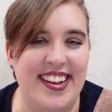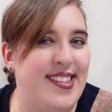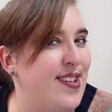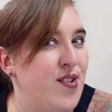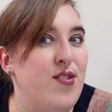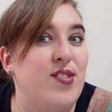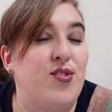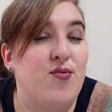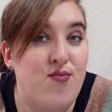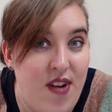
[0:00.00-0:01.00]
So
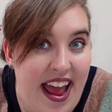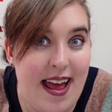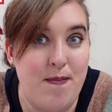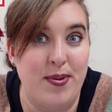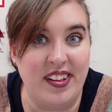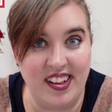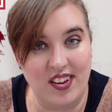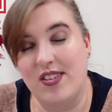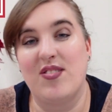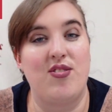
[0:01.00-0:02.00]
to ramble
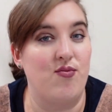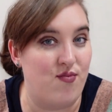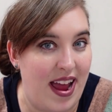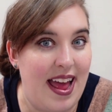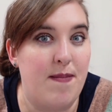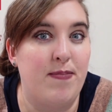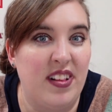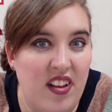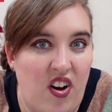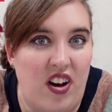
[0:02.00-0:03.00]
or to
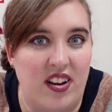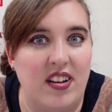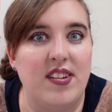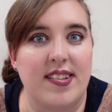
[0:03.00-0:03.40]
ramble on,